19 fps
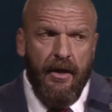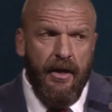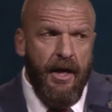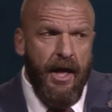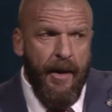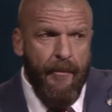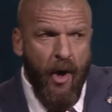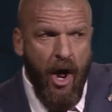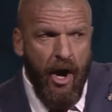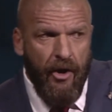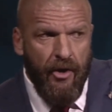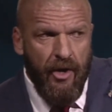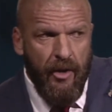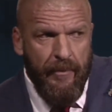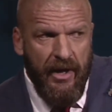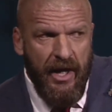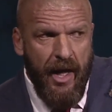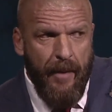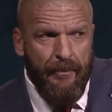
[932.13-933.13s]
I'm honored to
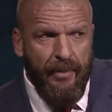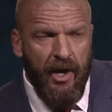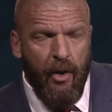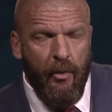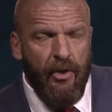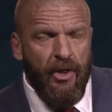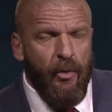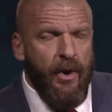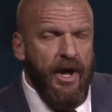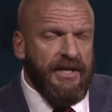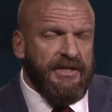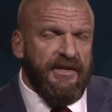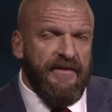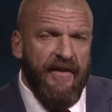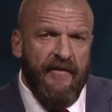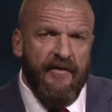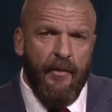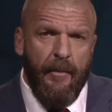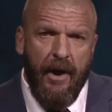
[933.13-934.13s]
be up here with the rest of
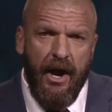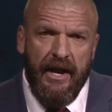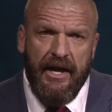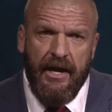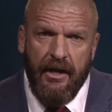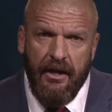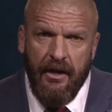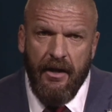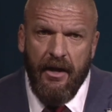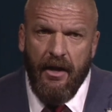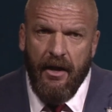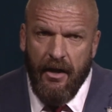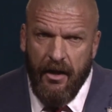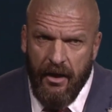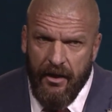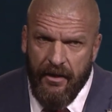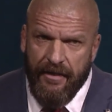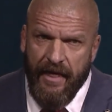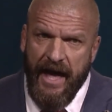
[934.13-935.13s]
everybody.
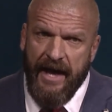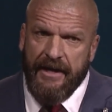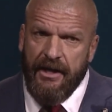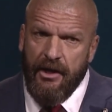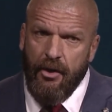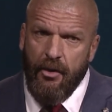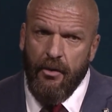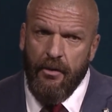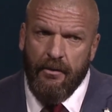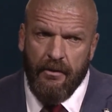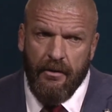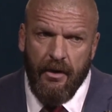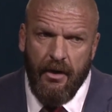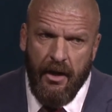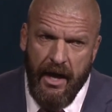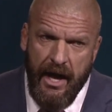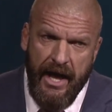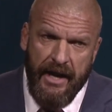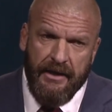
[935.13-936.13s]
Thank you,
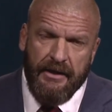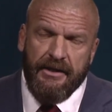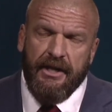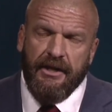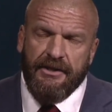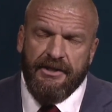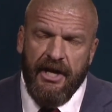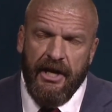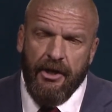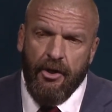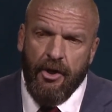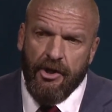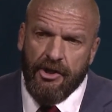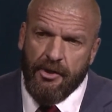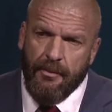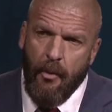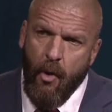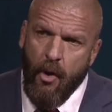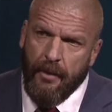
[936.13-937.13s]
and continue to
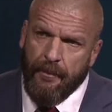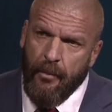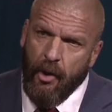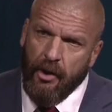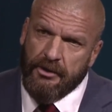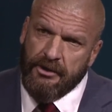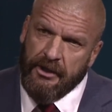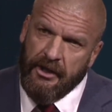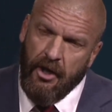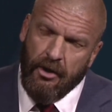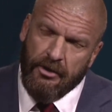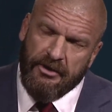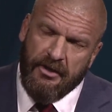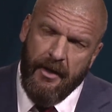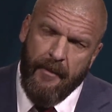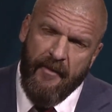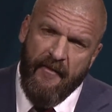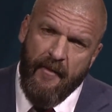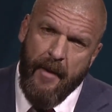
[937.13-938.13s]
support Boys and Girls
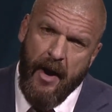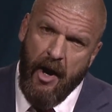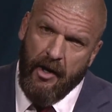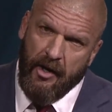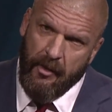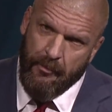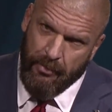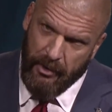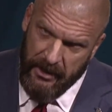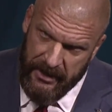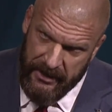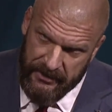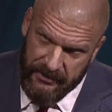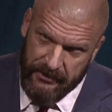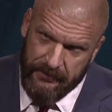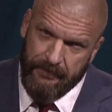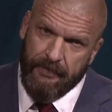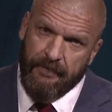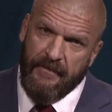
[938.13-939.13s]
Club of America,
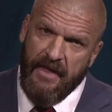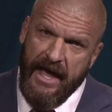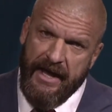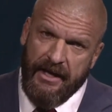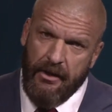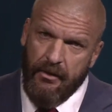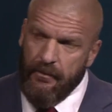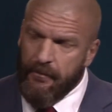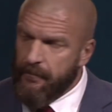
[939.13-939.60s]
please. Thank you.